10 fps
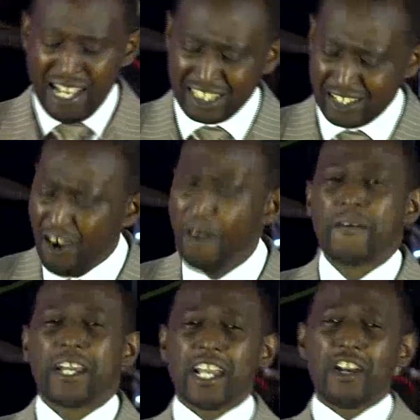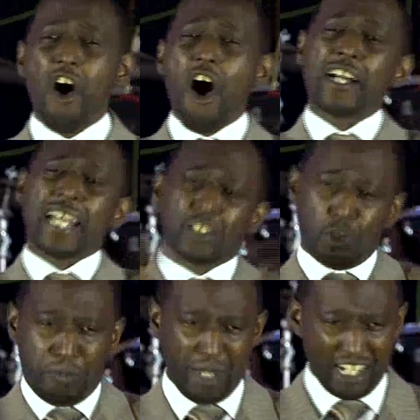And so, in order
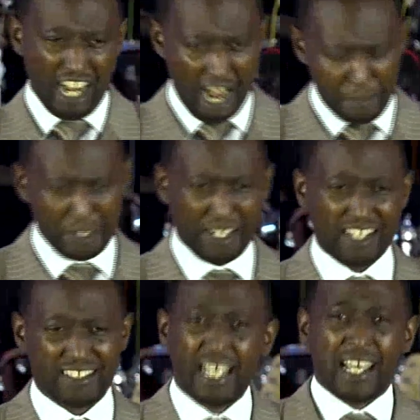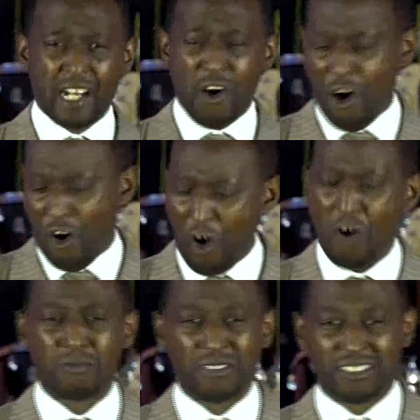to bring happiness in our
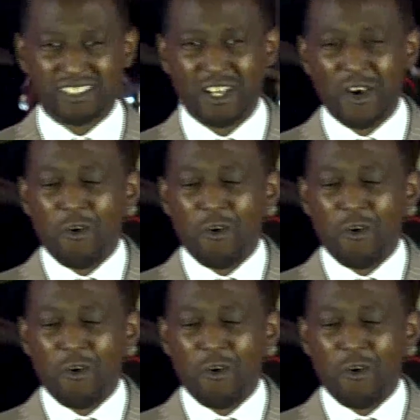homes,